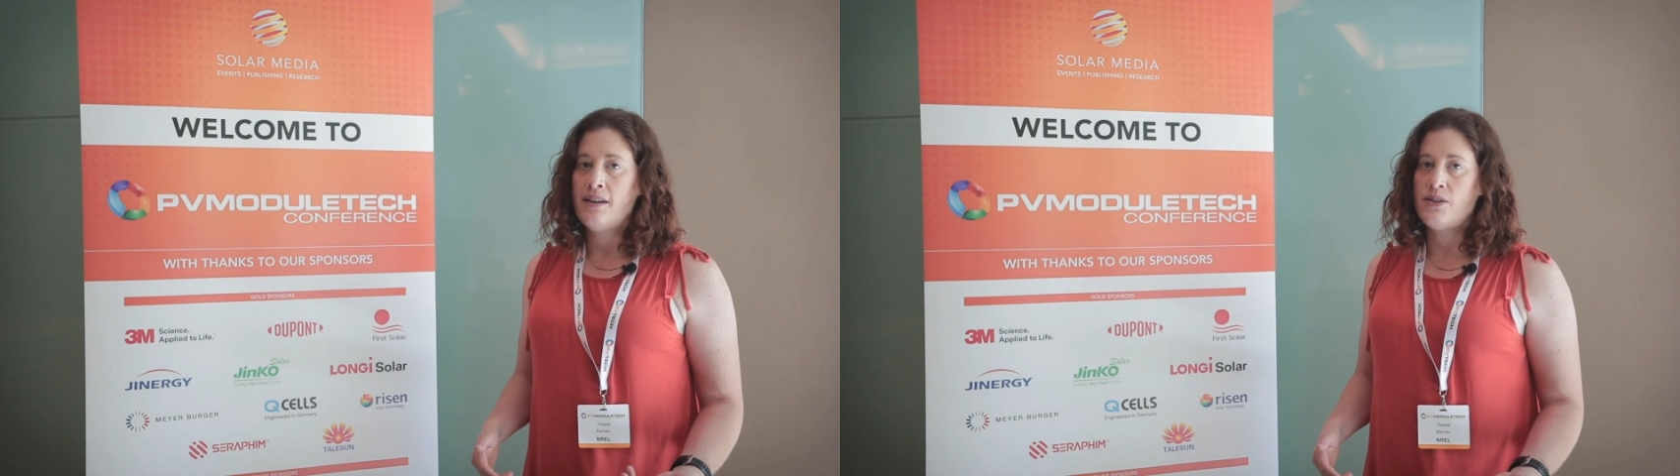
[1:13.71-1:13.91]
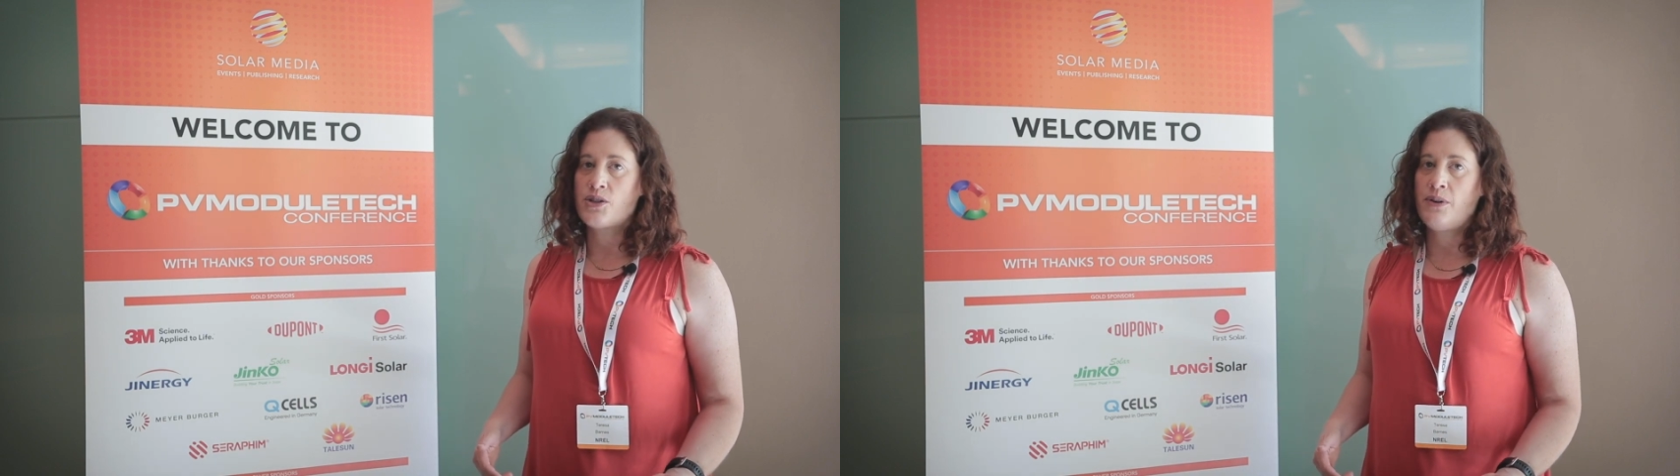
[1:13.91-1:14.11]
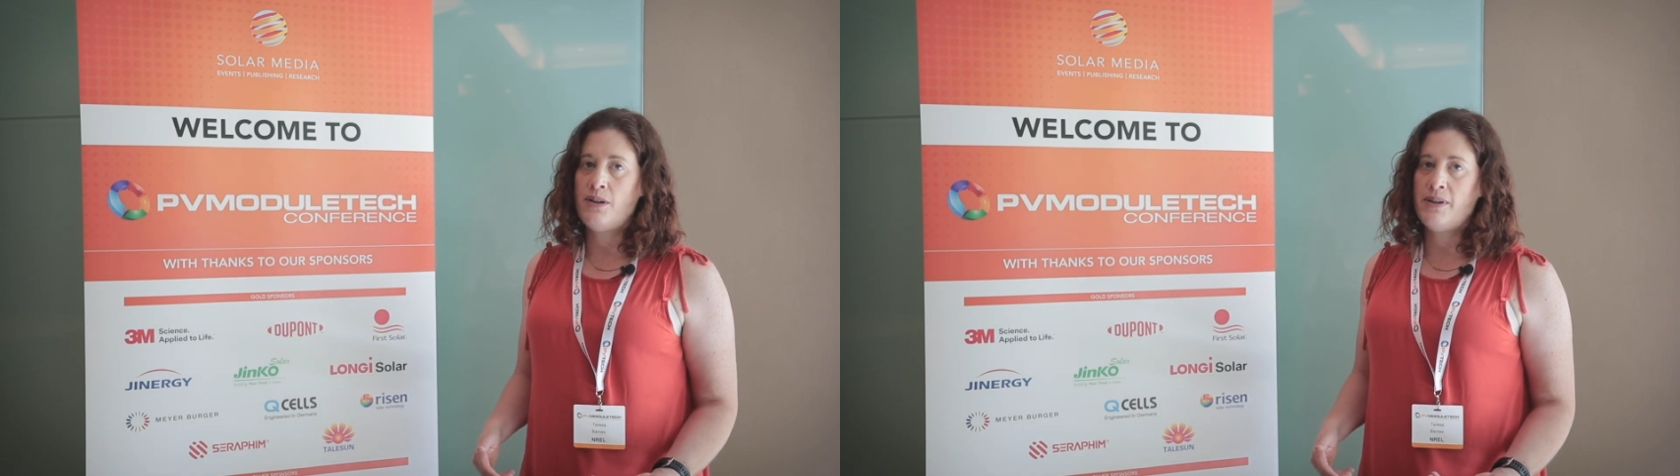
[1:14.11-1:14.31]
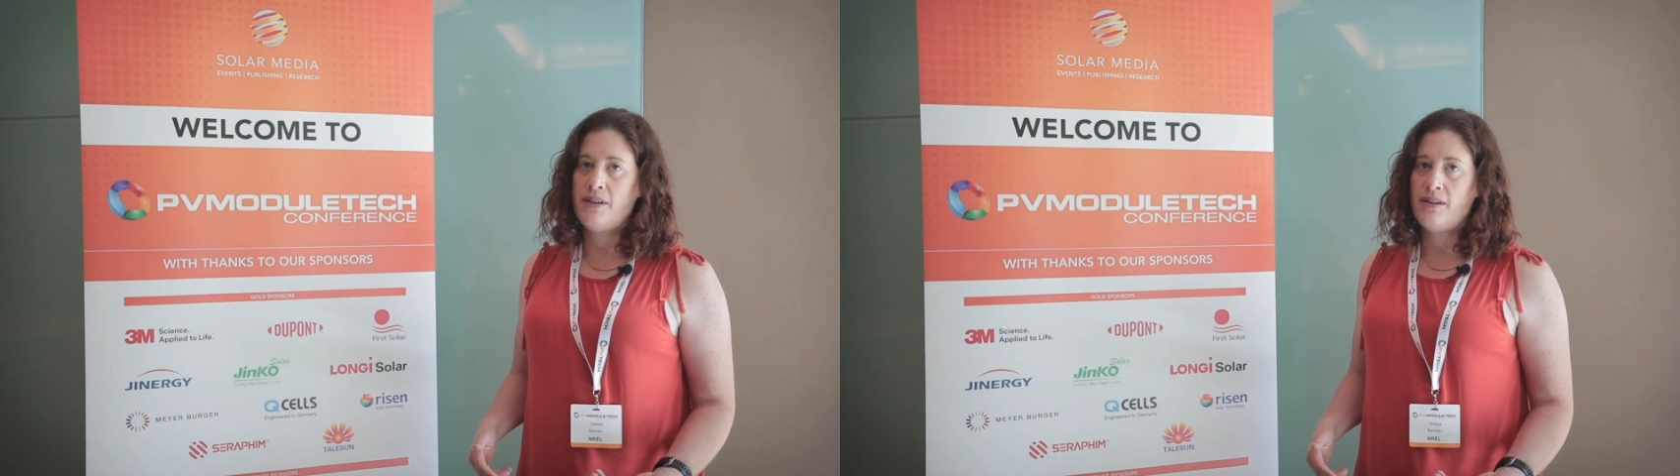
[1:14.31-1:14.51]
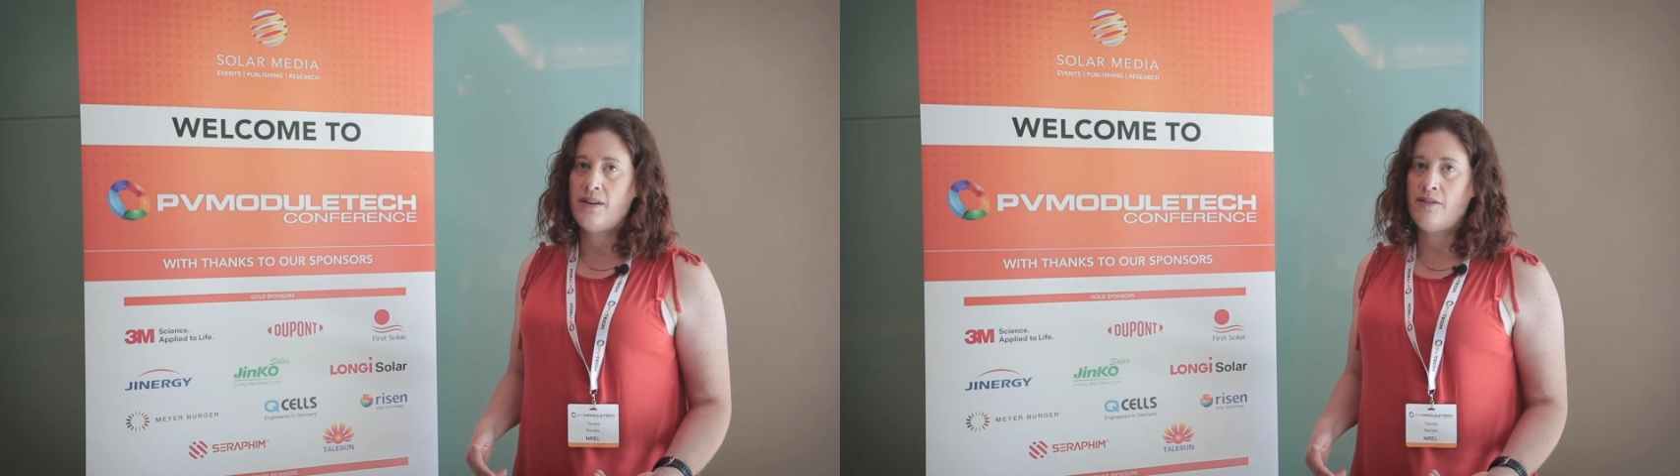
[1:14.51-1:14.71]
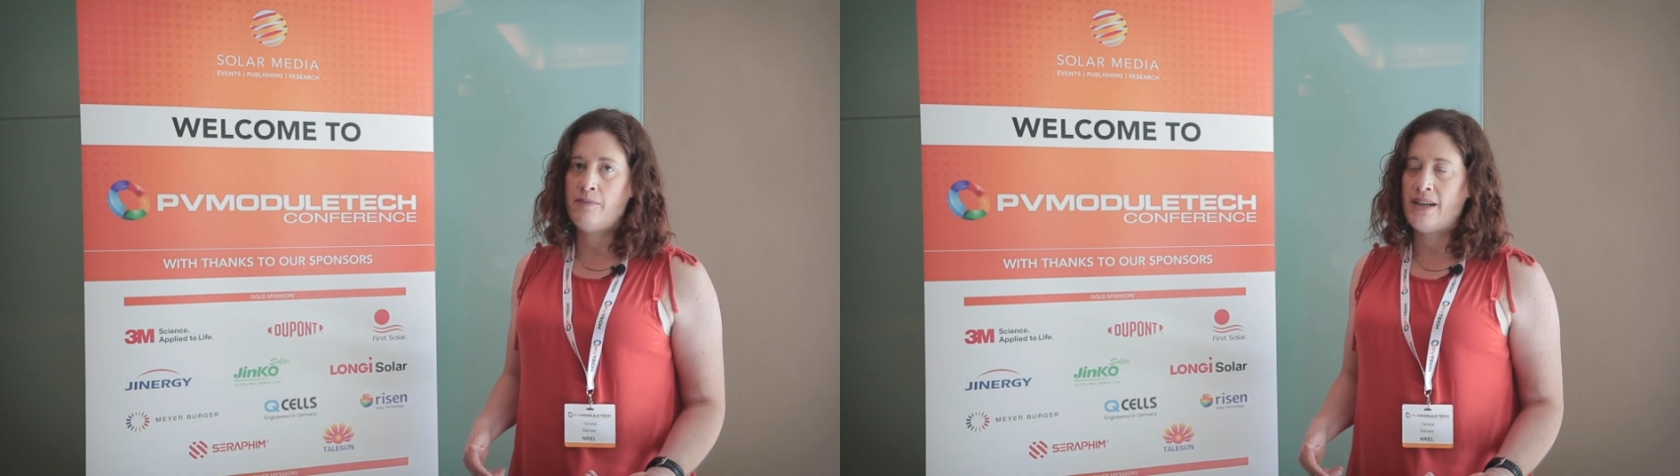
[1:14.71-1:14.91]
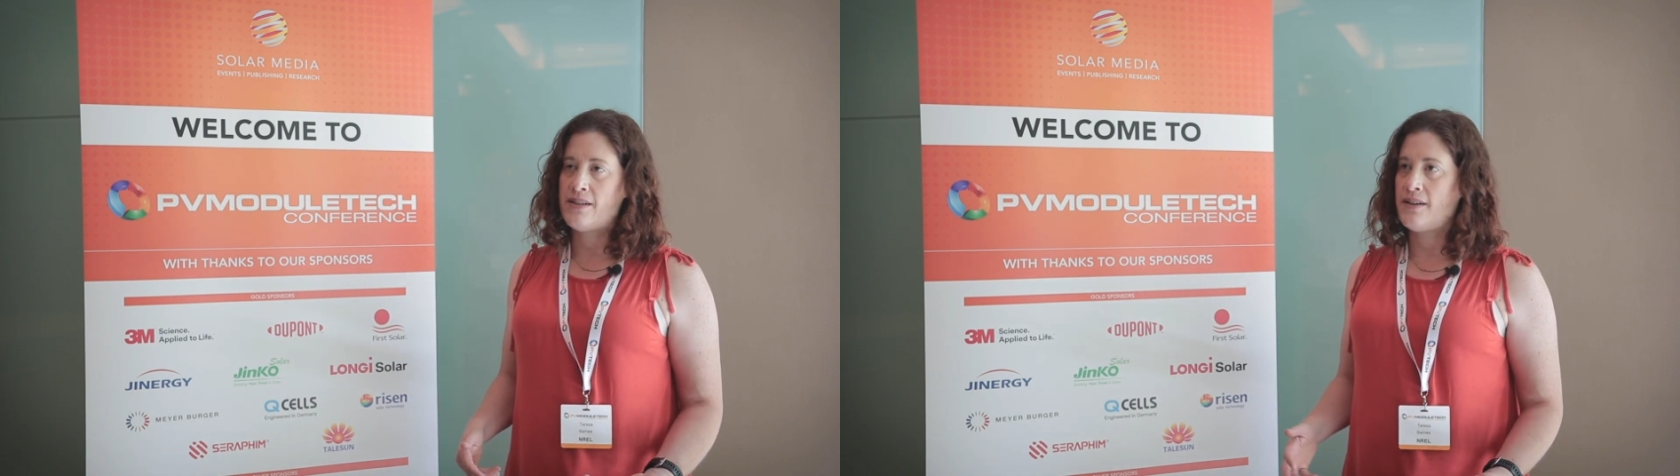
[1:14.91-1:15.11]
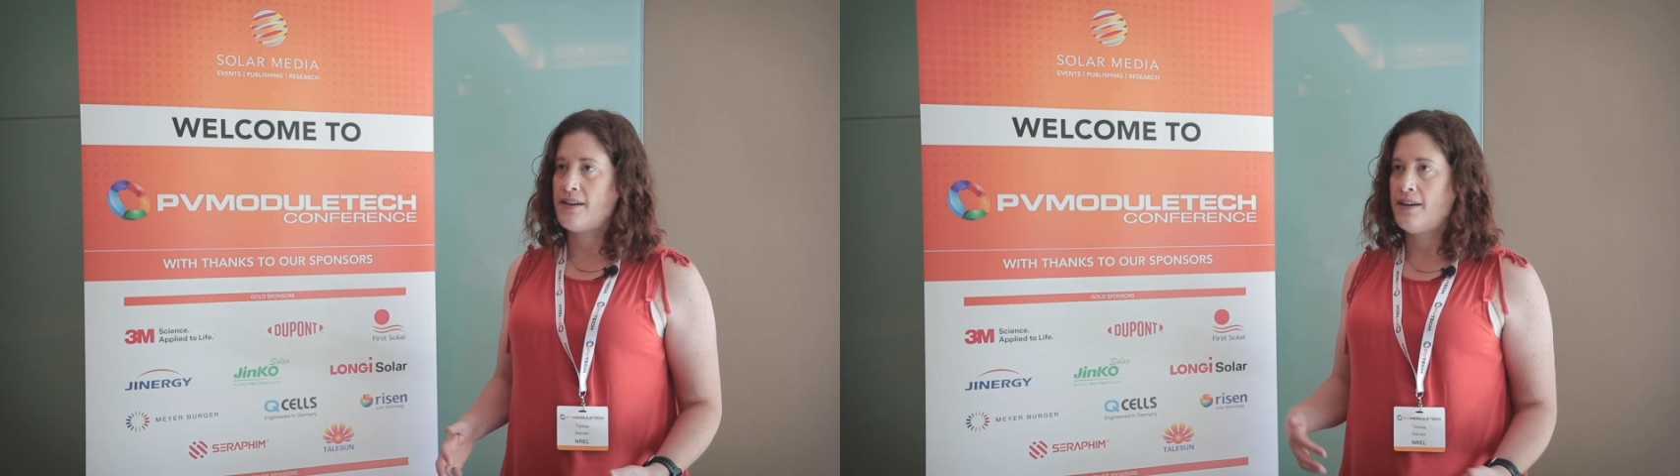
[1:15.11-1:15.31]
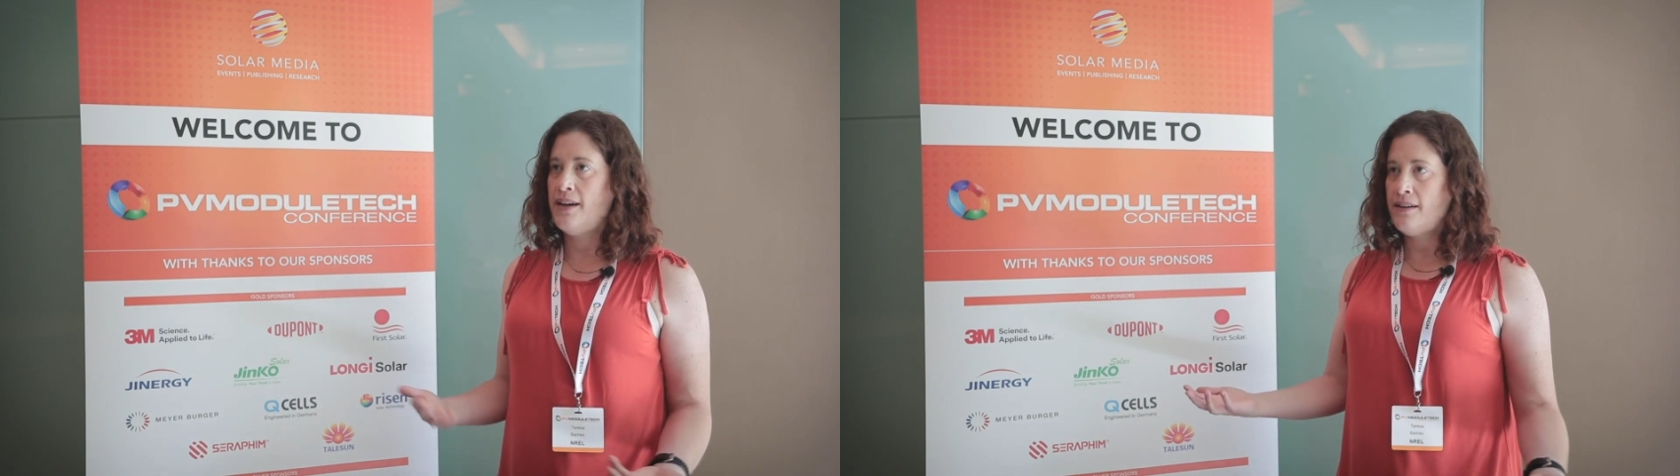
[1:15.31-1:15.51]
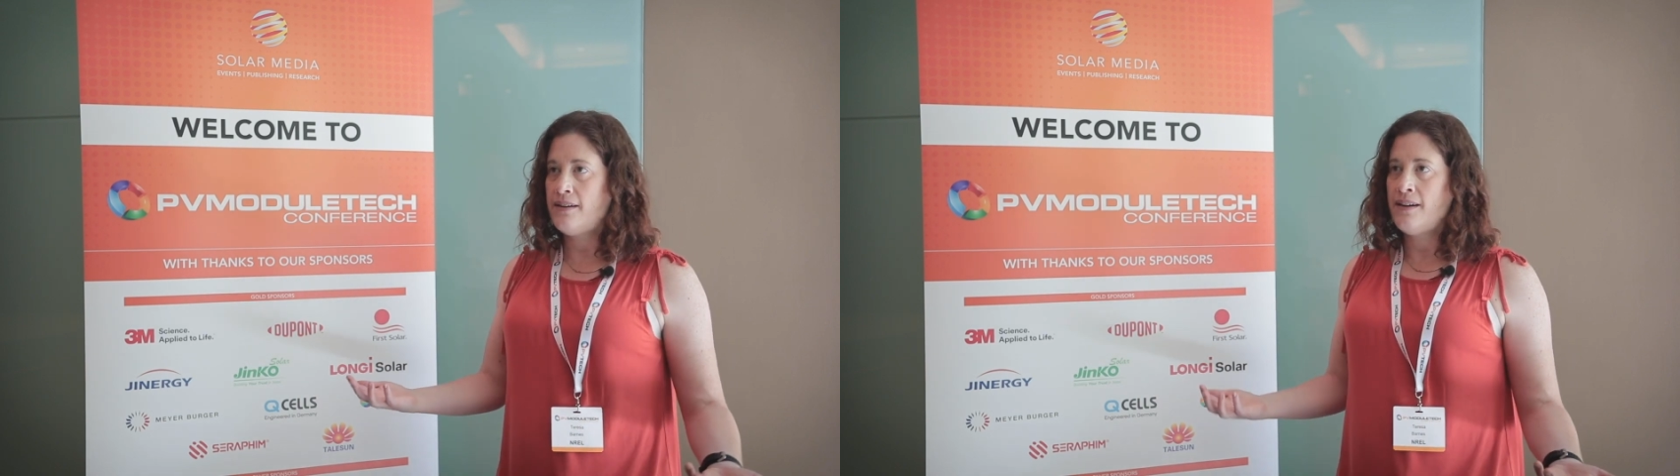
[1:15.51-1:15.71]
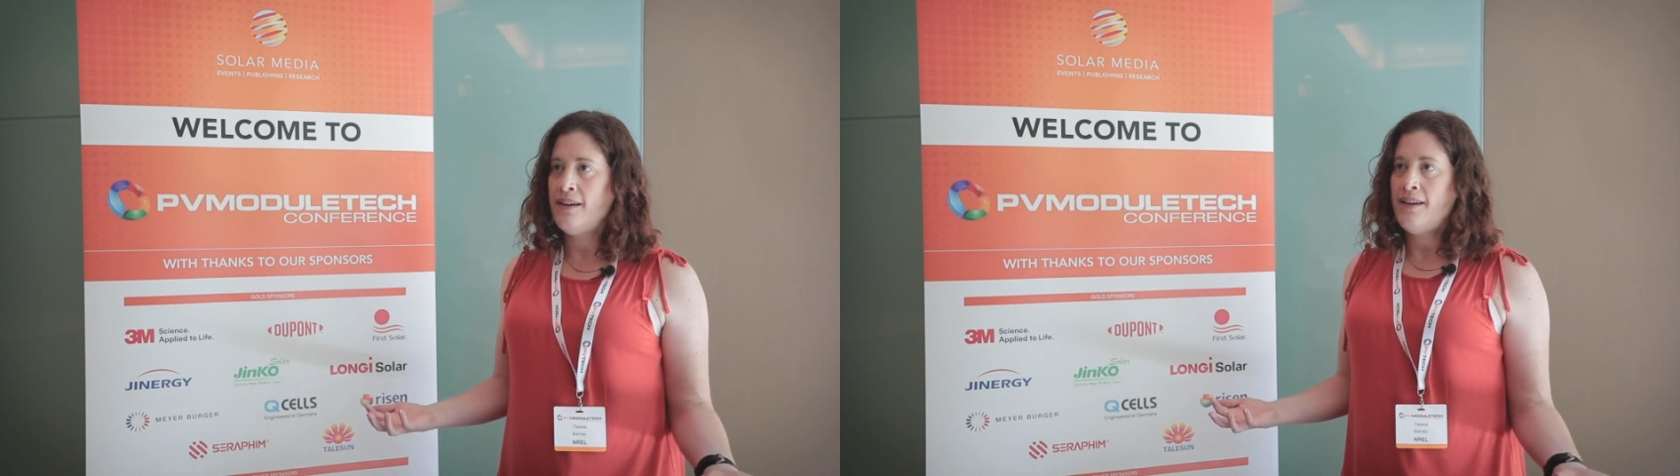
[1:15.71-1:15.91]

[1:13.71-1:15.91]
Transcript: there's quite a bit of Panasonic HIT